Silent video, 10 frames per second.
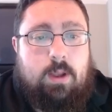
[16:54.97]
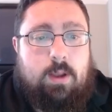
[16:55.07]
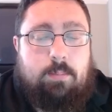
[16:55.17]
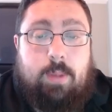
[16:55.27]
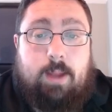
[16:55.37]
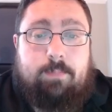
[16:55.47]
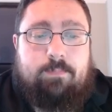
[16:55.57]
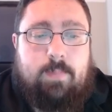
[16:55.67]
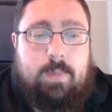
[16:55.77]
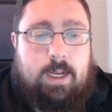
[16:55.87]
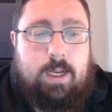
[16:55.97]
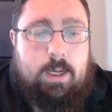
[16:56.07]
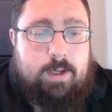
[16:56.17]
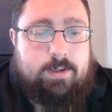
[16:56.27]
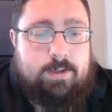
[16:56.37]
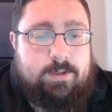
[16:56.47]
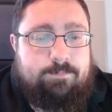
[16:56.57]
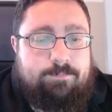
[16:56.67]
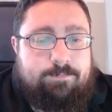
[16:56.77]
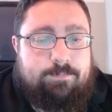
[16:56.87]
But anyways,
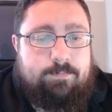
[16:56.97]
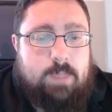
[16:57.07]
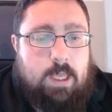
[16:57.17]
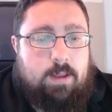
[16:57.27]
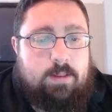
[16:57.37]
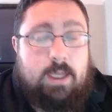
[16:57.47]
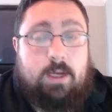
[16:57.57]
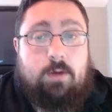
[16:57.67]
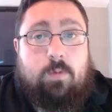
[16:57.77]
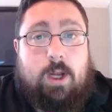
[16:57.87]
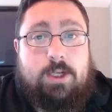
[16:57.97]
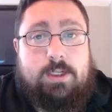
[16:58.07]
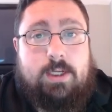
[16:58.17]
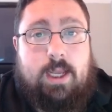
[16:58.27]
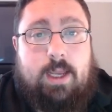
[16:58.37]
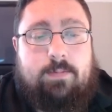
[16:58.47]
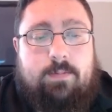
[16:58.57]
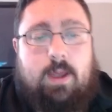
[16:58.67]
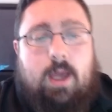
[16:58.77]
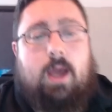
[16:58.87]
thank you for watching today.
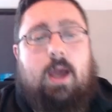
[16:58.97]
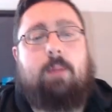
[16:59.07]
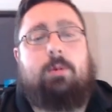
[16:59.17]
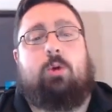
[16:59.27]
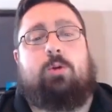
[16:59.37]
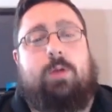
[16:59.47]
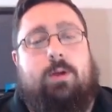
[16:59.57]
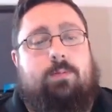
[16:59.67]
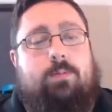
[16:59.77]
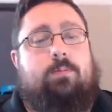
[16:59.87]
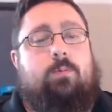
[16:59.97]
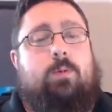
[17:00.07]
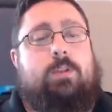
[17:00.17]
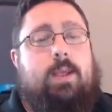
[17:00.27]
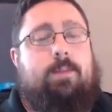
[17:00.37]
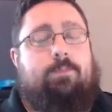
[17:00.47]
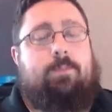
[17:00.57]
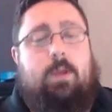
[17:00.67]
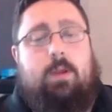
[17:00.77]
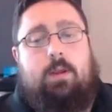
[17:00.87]
I'm Coach Bill, once again.
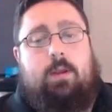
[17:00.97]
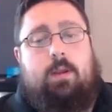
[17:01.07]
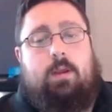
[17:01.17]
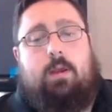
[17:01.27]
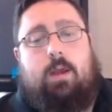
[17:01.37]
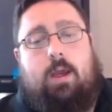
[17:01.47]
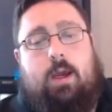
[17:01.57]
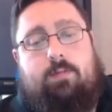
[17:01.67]
If